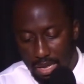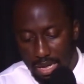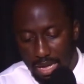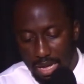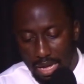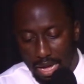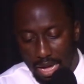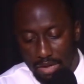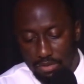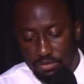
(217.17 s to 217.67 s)

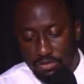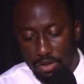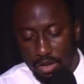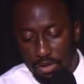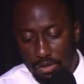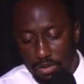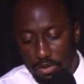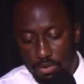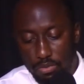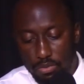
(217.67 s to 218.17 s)
I'll
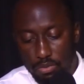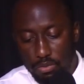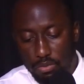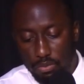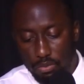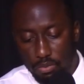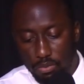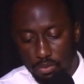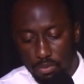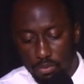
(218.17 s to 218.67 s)
tell you
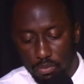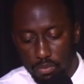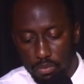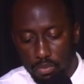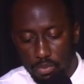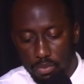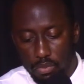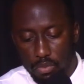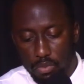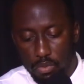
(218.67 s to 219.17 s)

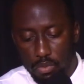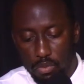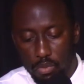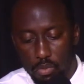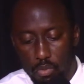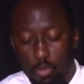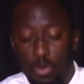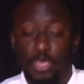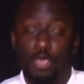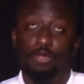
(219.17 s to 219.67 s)

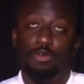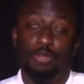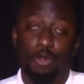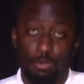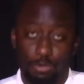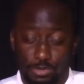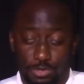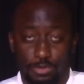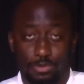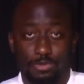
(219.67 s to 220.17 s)
what you
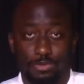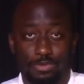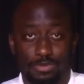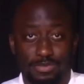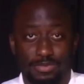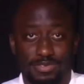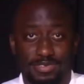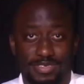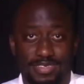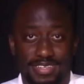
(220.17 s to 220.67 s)
don't do.
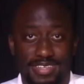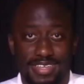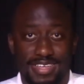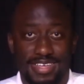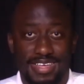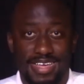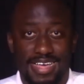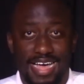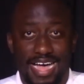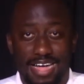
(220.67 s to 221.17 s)

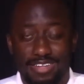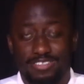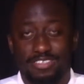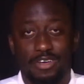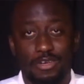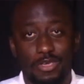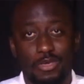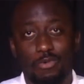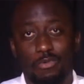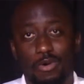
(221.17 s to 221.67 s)
I'll
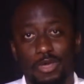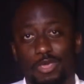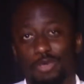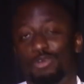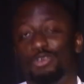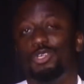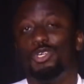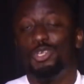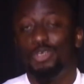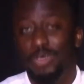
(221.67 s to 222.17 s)
tell you what you
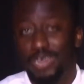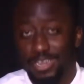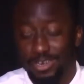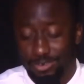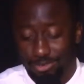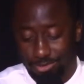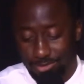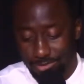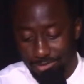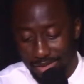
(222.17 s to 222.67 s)

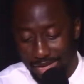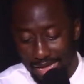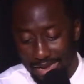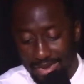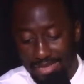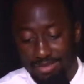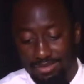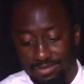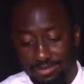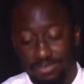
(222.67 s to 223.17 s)
shouldn't do, at
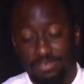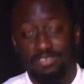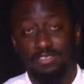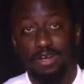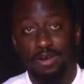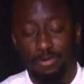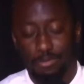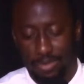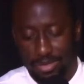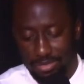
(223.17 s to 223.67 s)
least to
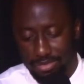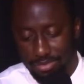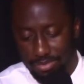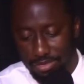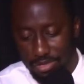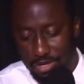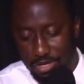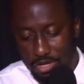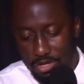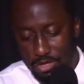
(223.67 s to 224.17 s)
start with.
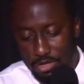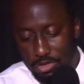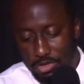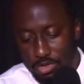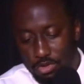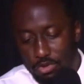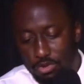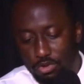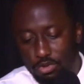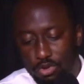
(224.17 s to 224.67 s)

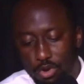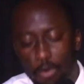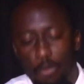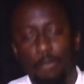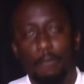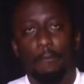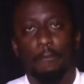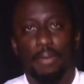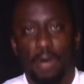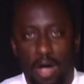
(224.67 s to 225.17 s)
You
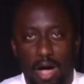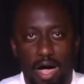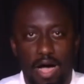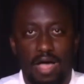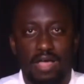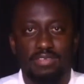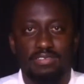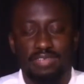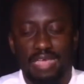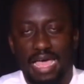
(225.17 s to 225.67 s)
don't
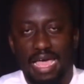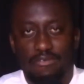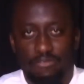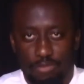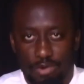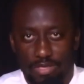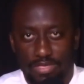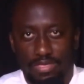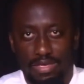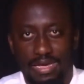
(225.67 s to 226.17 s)
pause
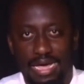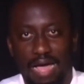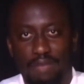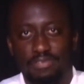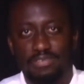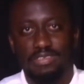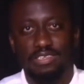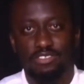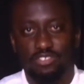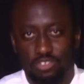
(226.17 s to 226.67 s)
everything. I've
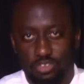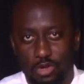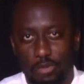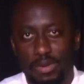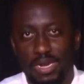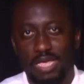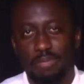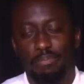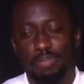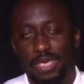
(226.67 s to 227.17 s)
seen so
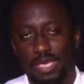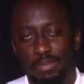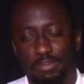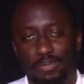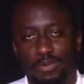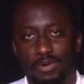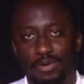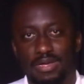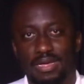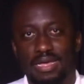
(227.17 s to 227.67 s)
many
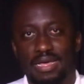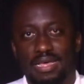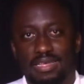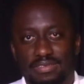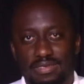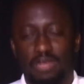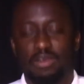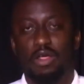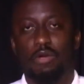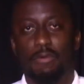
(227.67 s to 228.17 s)
people
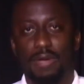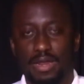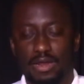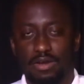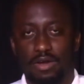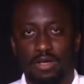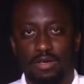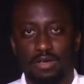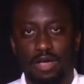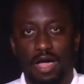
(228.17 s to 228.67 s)
say they're
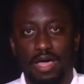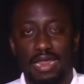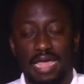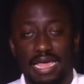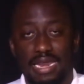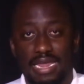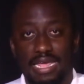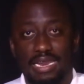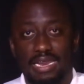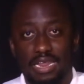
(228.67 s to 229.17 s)
waiting on God
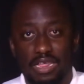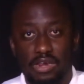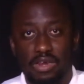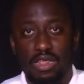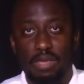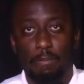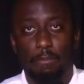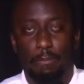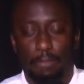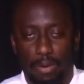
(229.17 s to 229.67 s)
and they
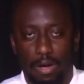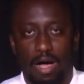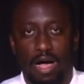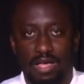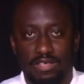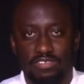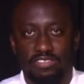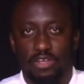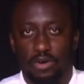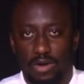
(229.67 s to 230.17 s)
literally
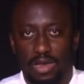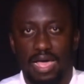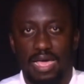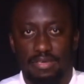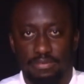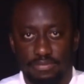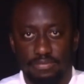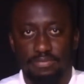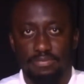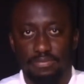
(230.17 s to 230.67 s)
pause their
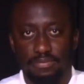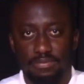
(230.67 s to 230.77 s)
life.